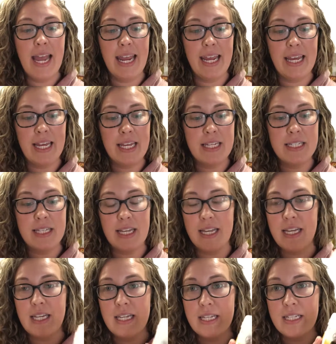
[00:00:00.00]
and
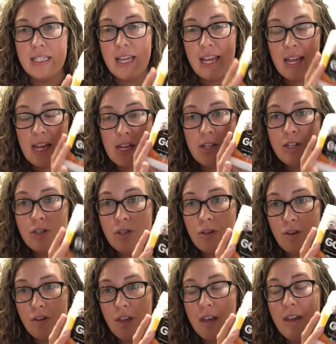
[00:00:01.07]
it is a
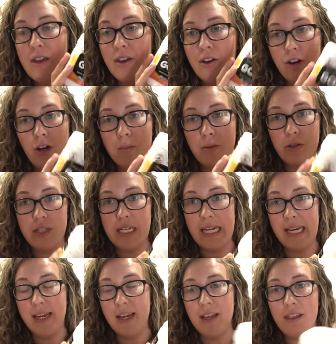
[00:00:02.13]
soothing herbal
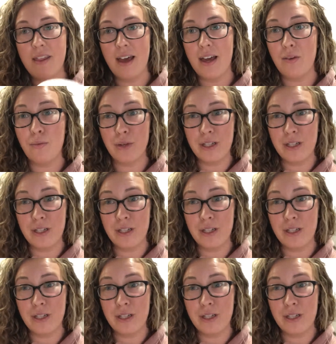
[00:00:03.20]
tea that